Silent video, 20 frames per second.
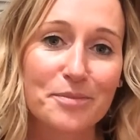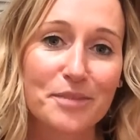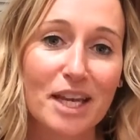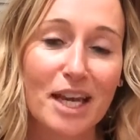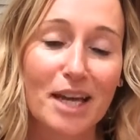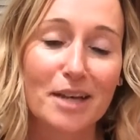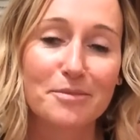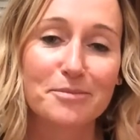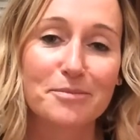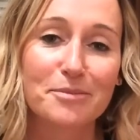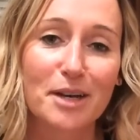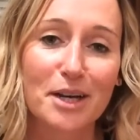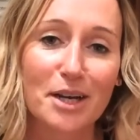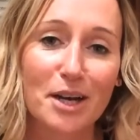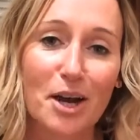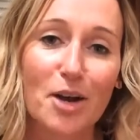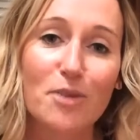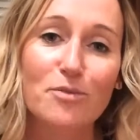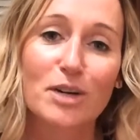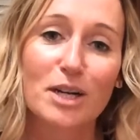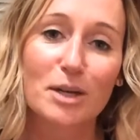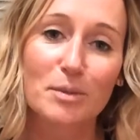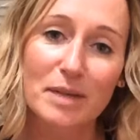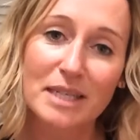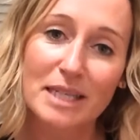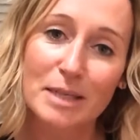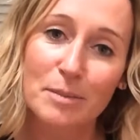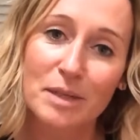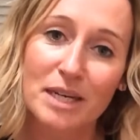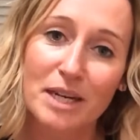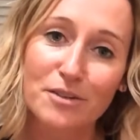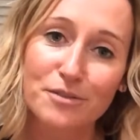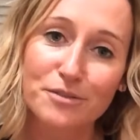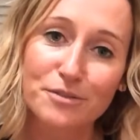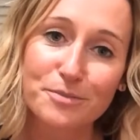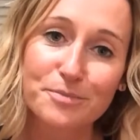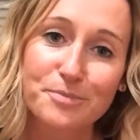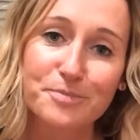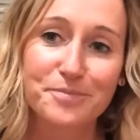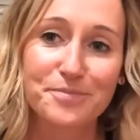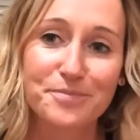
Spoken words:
yeah, I can't recommend them enough.